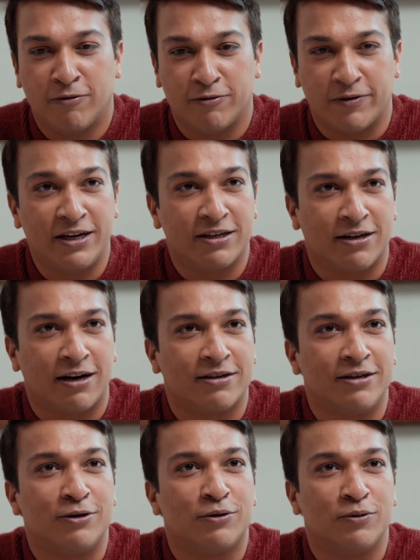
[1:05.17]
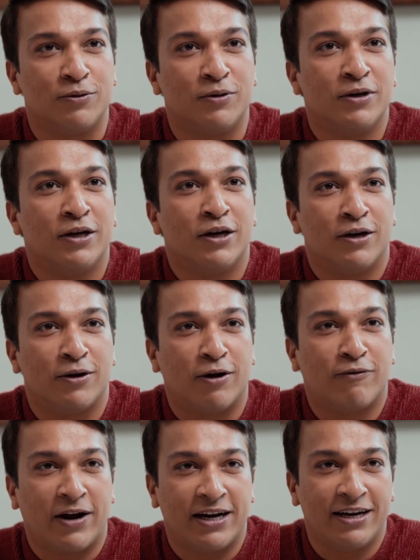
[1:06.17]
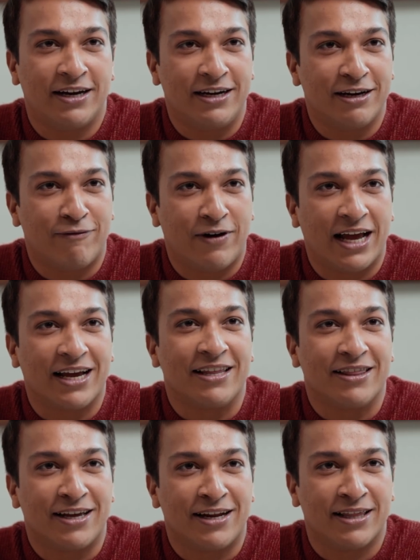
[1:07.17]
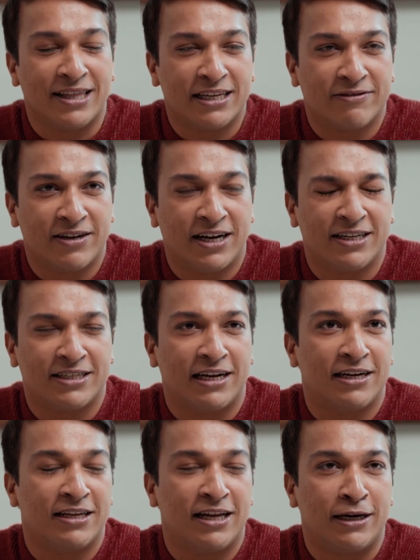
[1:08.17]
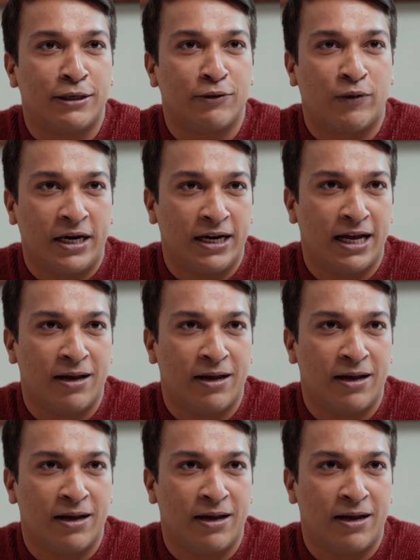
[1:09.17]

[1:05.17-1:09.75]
was very disheartened to not find an Indian flag in there. And that's when I decided that one day